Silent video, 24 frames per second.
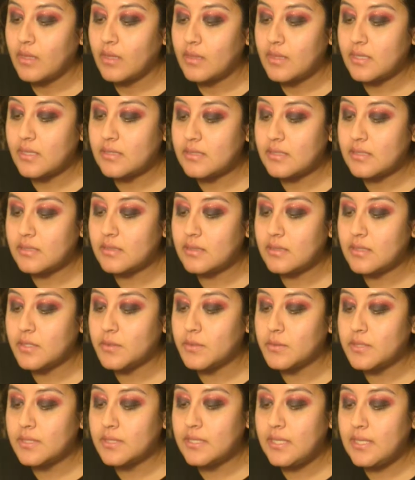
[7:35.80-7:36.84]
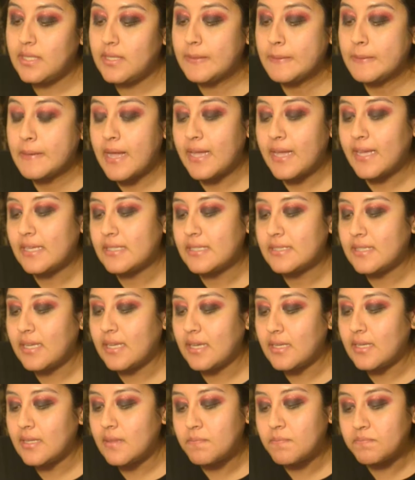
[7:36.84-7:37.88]
This is literally, I hate to say
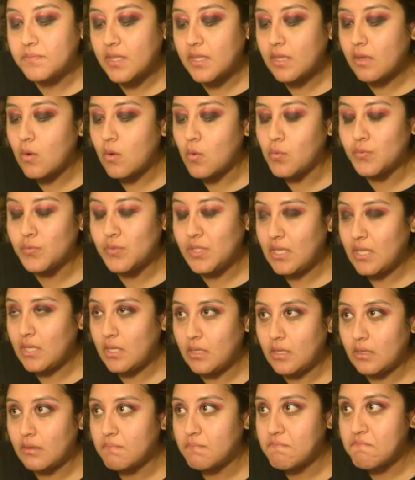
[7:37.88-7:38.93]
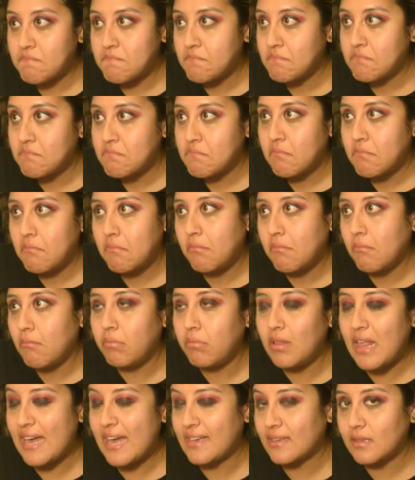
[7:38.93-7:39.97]
it, the only
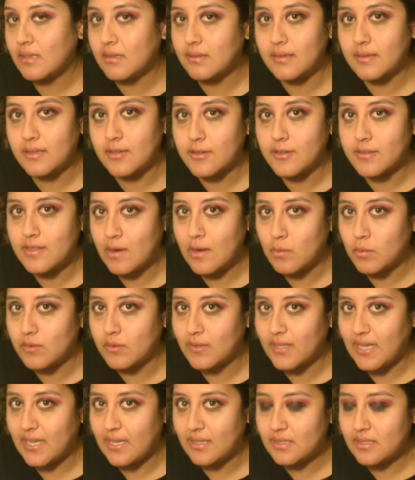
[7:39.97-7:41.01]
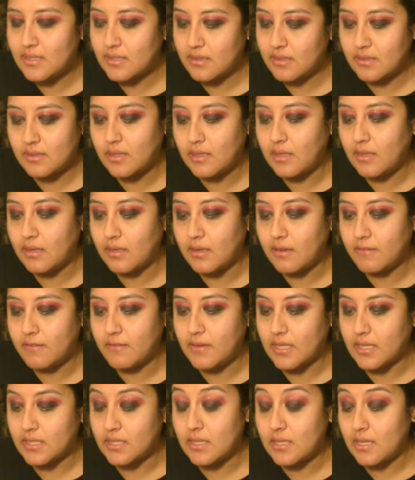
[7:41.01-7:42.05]
black glitter that will get the
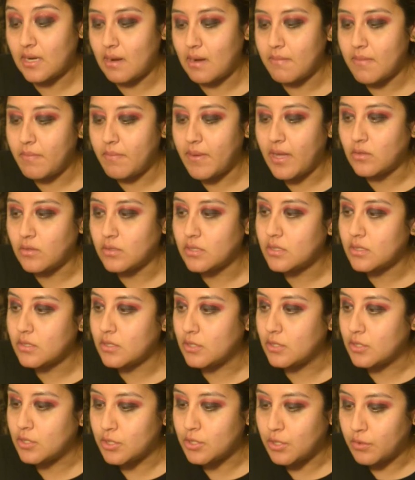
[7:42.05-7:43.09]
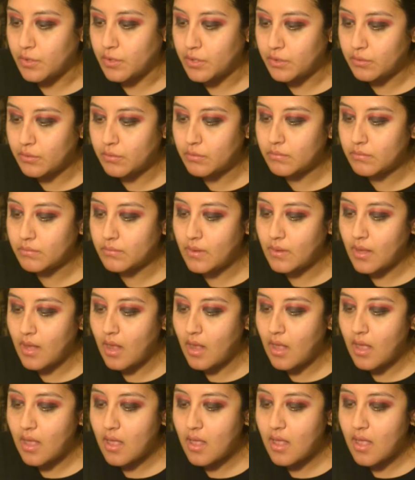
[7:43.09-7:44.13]
effect that I'm about to show you.
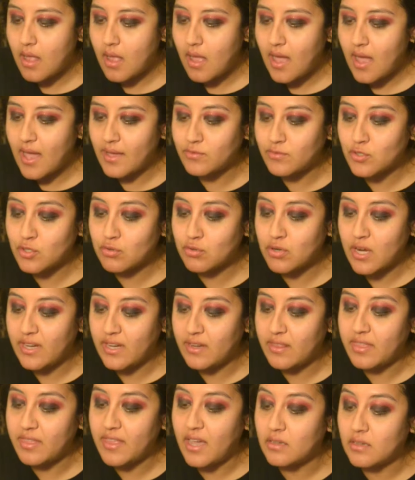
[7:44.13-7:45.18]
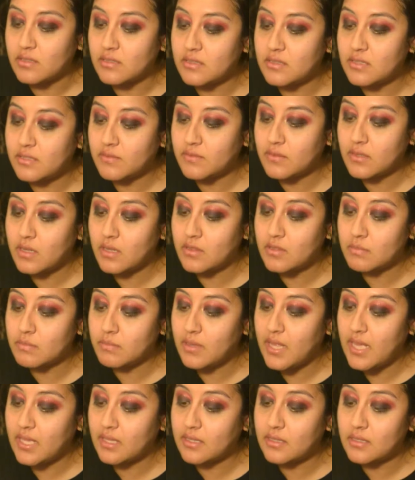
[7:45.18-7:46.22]
I've tried 1,000 different other
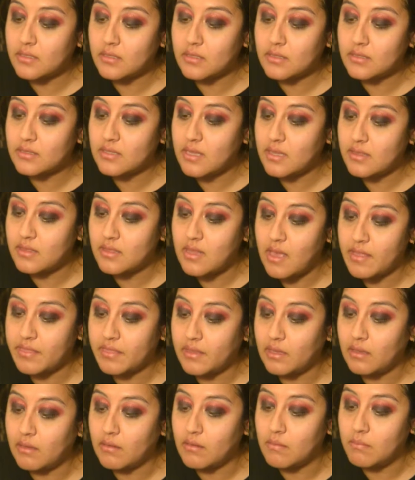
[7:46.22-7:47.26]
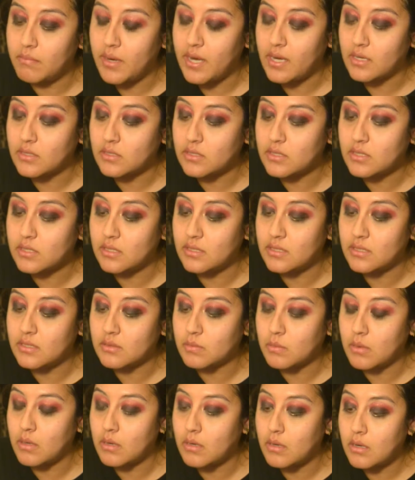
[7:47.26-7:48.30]
black glitters and nothing compares to this
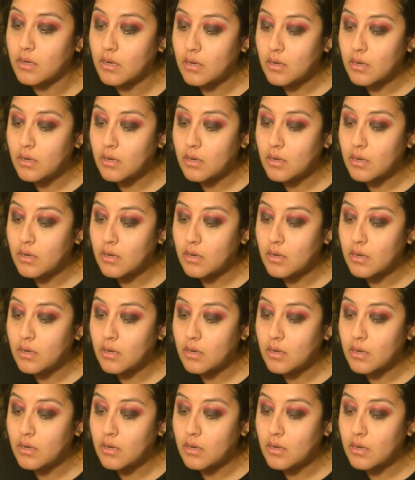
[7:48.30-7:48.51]
one.